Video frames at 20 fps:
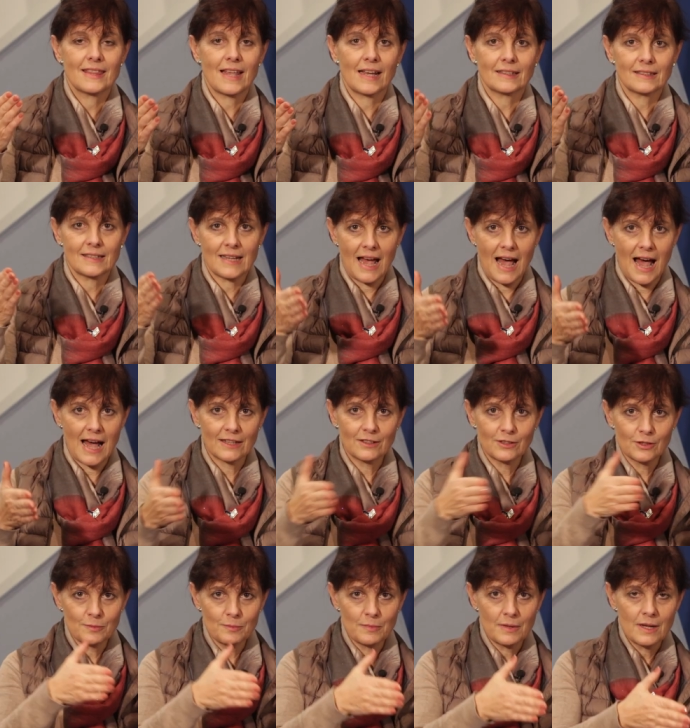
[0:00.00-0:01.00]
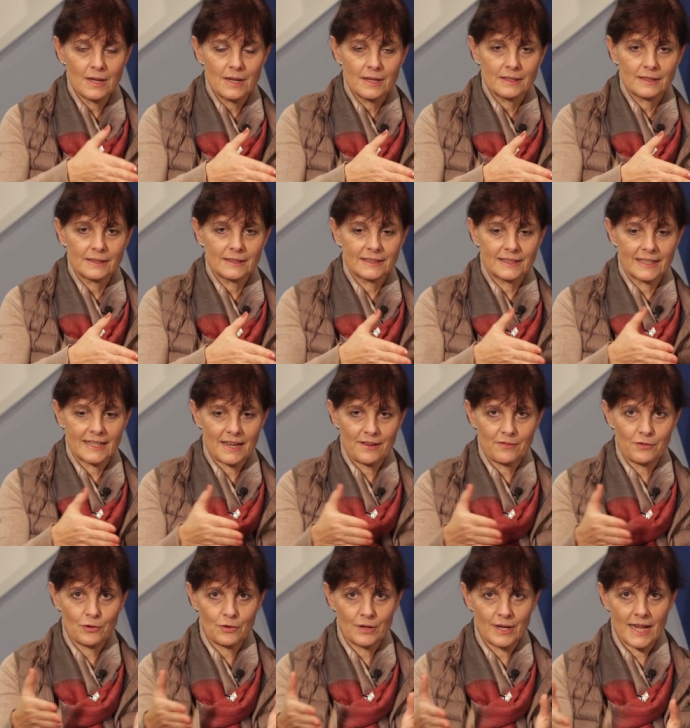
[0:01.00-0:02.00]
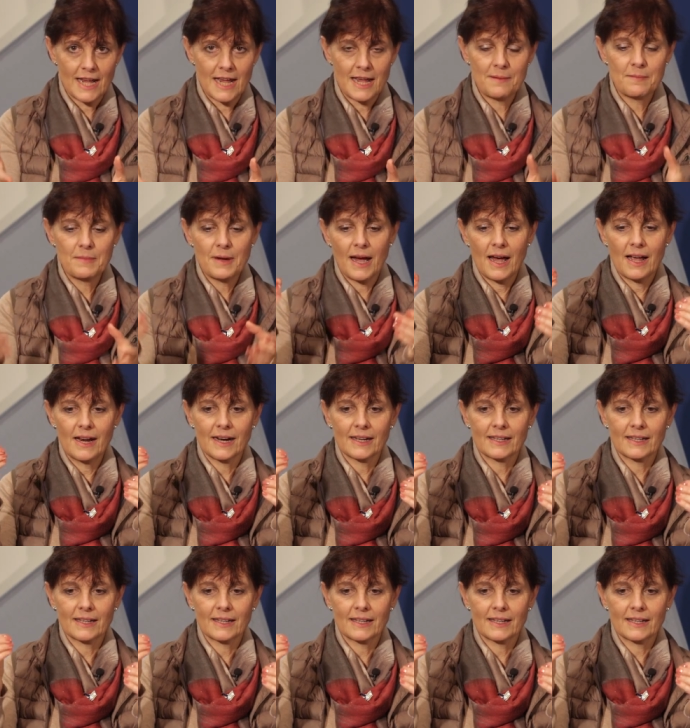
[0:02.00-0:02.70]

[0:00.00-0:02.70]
that Adam gave the name, and